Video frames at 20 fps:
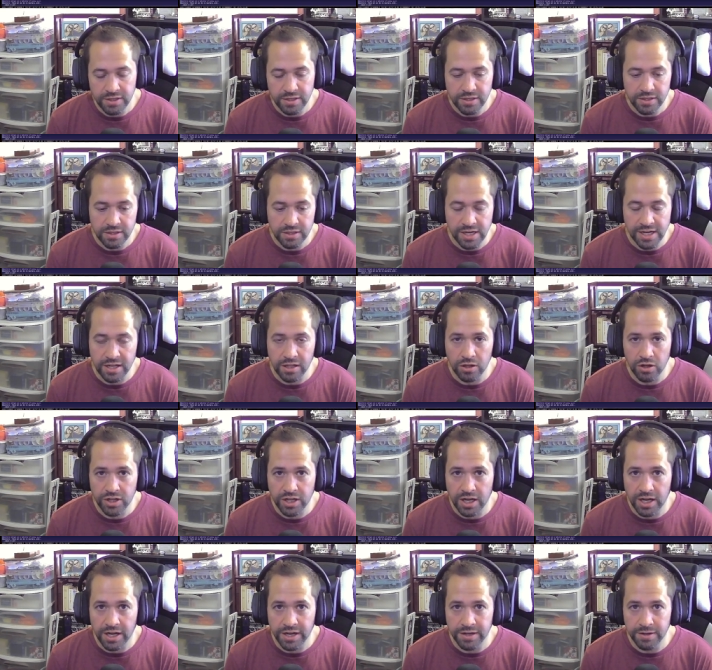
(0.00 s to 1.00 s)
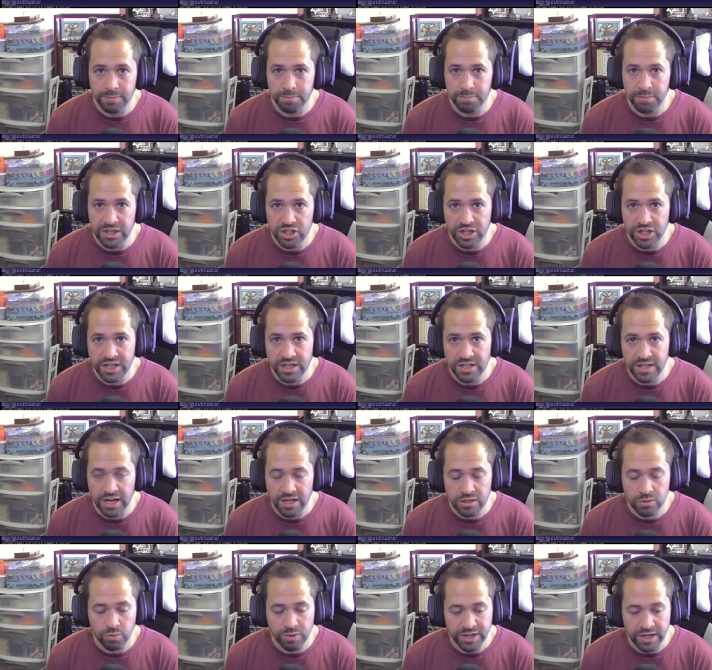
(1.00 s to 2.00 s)
Take a look on
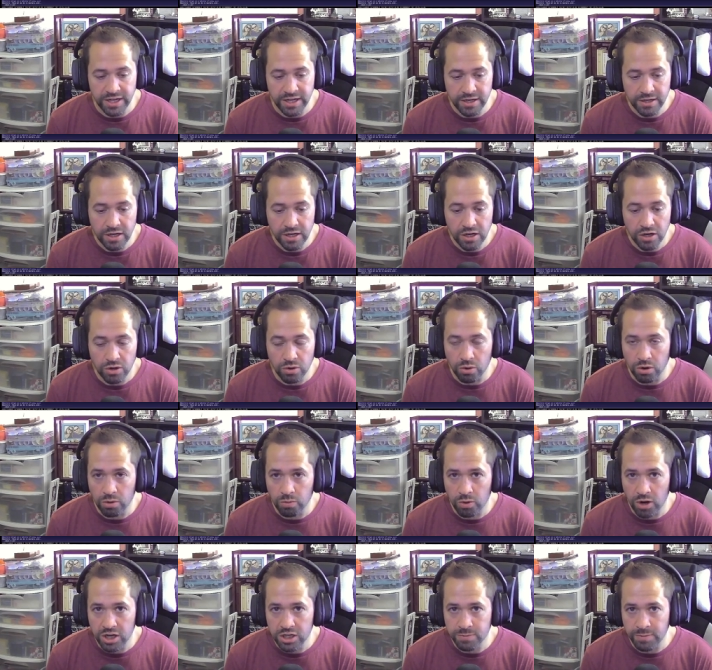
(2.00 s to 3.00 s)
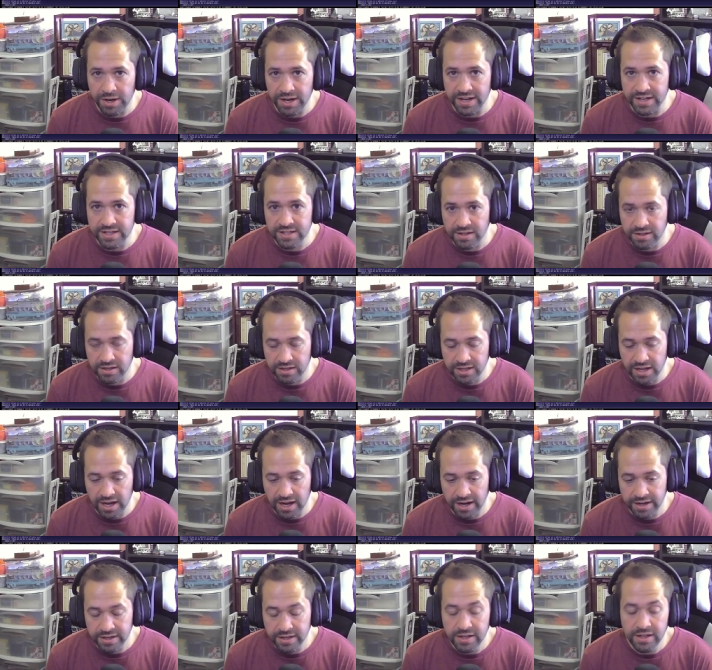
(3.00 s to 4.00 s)
BG-Wiki or watch my extended
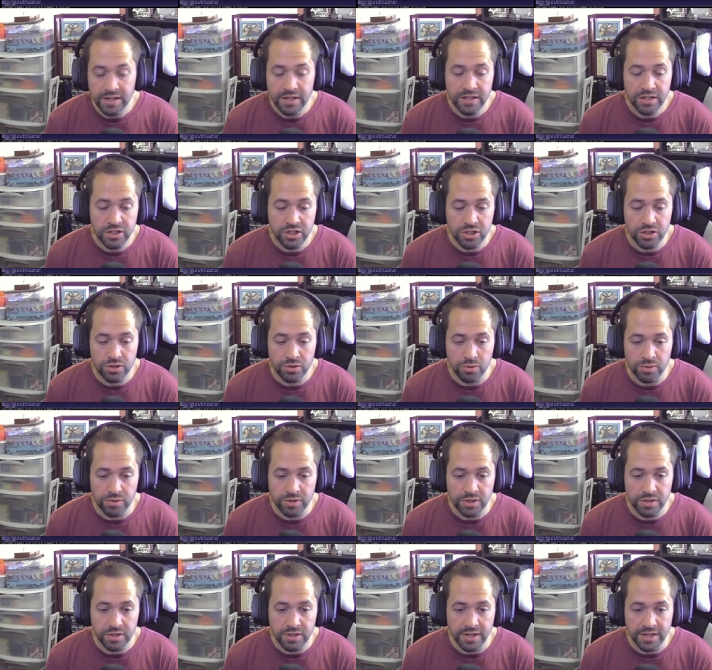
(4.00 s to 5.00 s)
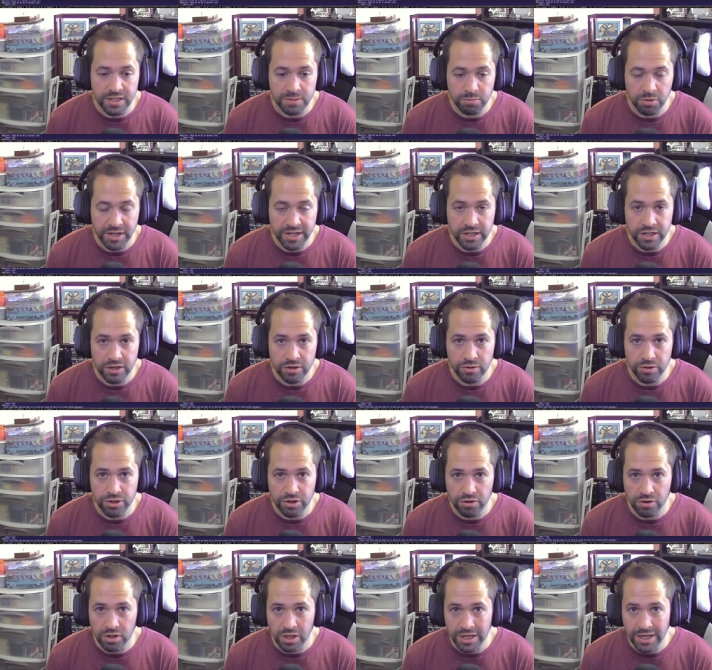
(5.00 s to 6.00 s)
guide to explain to you thoroughly